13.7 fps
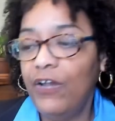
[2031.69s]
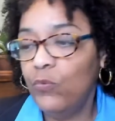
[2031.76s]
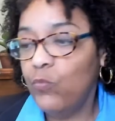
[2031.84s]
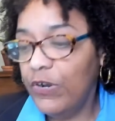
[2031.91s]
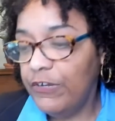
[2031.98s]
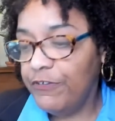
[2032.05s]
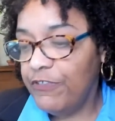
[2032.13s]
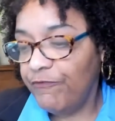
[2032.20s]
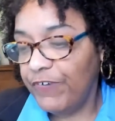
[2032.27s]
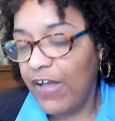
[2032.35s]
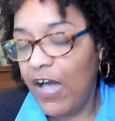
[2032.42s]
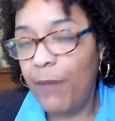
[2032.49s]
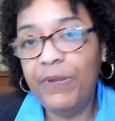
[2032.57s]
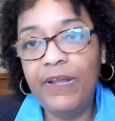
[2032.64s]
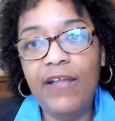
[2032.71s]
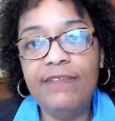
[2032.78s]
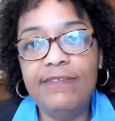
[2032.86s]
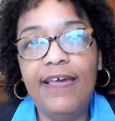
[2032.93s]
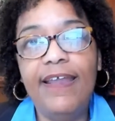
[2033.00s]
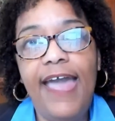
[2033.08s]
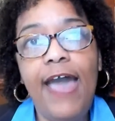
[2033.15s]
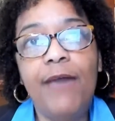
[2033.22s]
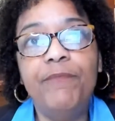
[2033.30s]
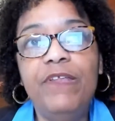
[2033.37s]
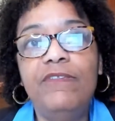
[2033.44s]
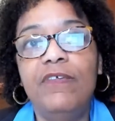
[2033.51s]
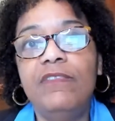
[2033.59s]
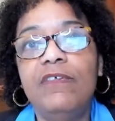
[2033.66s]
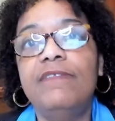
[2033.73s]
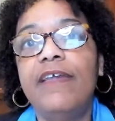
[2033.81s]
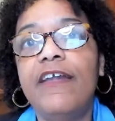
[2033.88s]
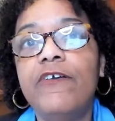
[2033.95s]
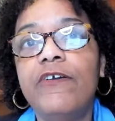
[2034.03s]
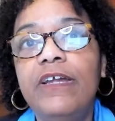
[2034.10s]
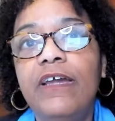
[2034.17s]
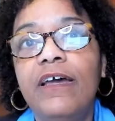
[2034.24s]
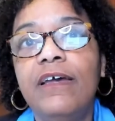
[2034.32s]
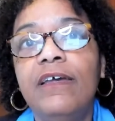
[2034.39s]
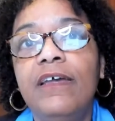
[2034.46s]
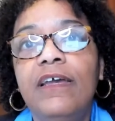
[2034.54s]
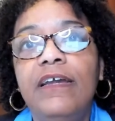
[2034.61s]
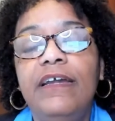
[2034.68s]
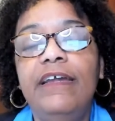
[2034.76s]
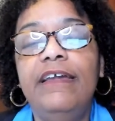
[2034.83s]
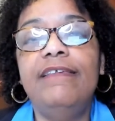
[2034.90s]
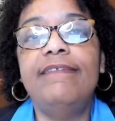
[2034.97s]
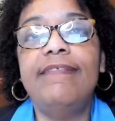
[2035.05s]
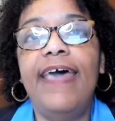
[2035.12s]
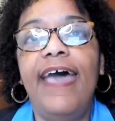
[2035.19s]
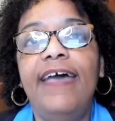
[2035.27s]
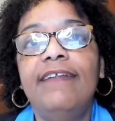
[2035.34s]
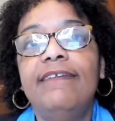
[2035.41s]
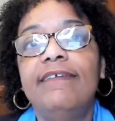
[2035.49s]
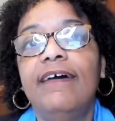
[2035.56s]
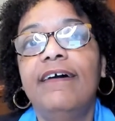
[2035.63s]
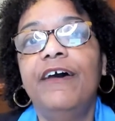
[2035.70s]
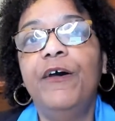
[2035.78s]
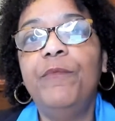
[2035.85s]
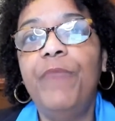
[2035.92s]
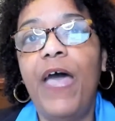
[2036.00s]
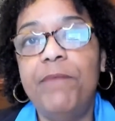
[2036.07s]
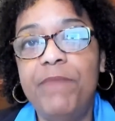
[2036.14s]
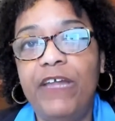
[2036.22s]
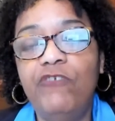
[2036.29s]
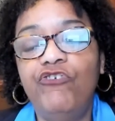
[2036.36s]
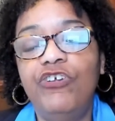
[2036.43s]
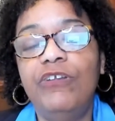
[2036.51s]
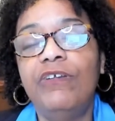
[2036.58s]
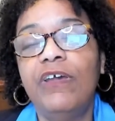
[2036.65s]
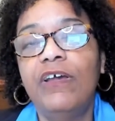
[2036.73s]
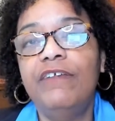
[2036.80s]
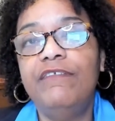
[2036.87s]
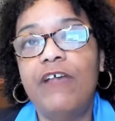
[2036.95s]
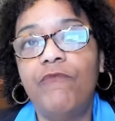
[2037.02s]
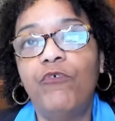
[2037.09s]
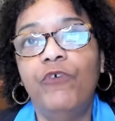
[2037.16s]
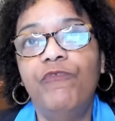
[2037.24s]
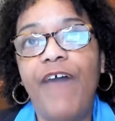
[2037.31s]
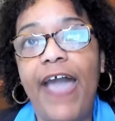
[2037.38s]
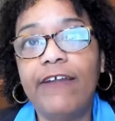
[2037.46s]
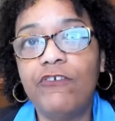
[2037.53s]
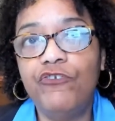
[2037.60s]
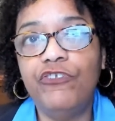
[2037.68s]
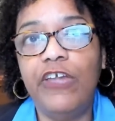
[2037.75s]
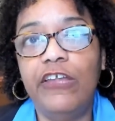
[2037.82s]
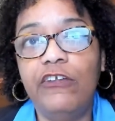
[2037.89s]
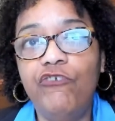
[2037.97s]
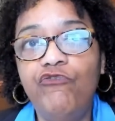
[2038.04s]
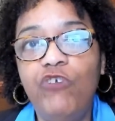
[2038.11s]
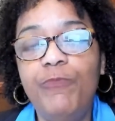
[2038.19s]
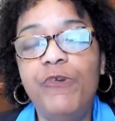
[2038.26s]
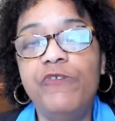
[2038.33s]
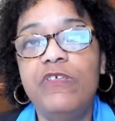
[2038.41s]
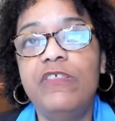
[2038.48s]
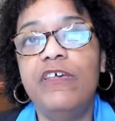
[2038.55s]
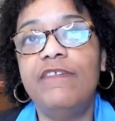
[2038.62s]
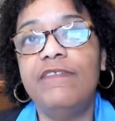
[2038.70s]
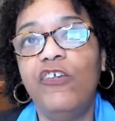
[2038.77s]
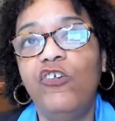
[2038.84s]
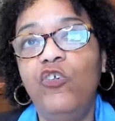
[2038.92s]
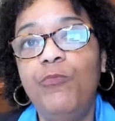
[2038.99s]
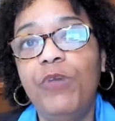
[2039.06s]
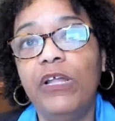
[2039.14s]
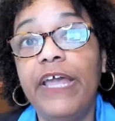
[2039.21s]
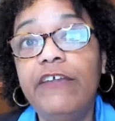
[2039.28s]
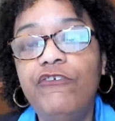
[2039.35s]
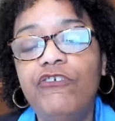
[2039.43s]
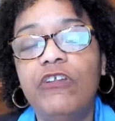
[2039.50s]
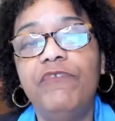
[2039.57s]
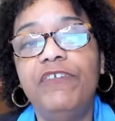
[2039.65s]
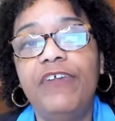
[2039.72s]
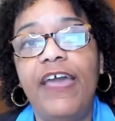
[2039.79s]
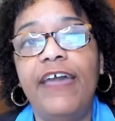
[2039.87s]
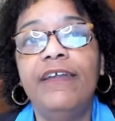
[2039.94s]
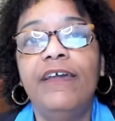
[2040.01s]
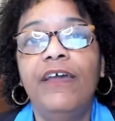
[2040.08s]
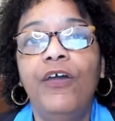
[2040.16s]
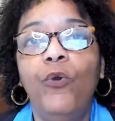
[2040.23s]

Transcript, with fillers: One of the phenomena that happens in this area is that um, I mentioned several factors can contribute to this accumulation of debt.